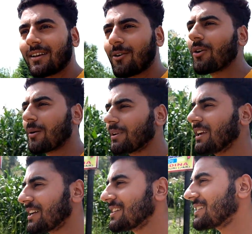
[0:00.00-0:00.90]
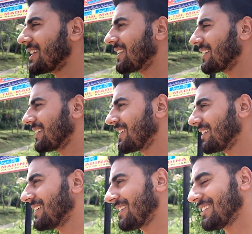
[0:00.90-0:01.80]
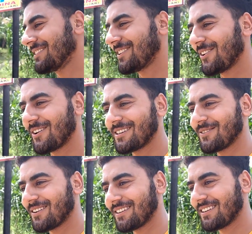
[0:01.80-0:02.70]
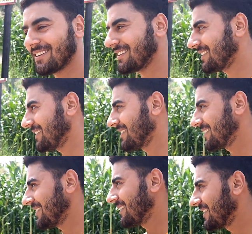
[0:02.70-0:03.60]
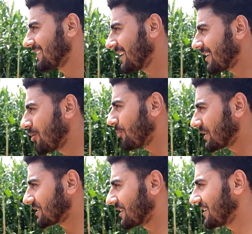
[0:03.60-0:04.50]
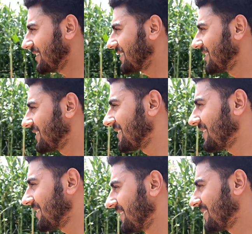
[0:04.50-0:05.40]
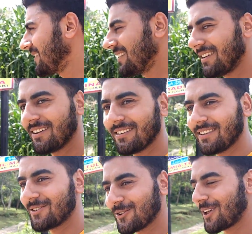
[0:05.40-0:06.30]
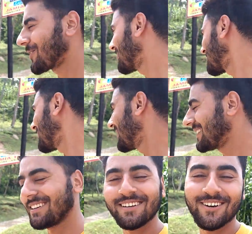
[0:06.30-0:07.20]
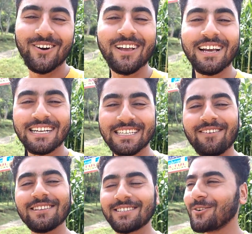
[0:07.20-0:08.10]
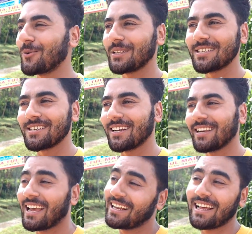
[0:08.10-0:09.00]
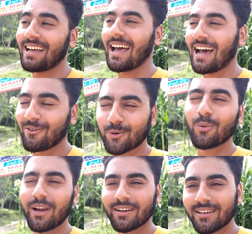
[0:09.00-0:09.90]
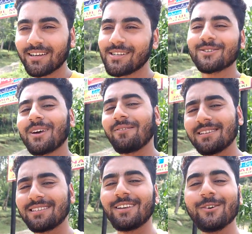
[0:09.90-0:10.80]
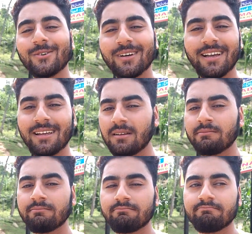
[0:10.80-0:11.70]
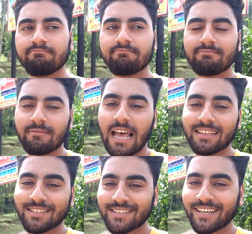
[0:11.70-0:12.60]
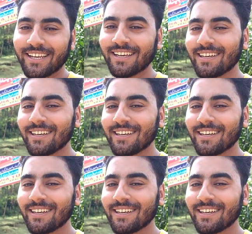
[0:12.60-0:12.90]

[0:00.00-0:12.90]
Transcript: Aur ab theek acche se chalo, achhi baat hai. Ye kahan upar chadh gayi, niche utaro. Okay guys, I will see you with the journey and I have to wait. So I will see you at the city.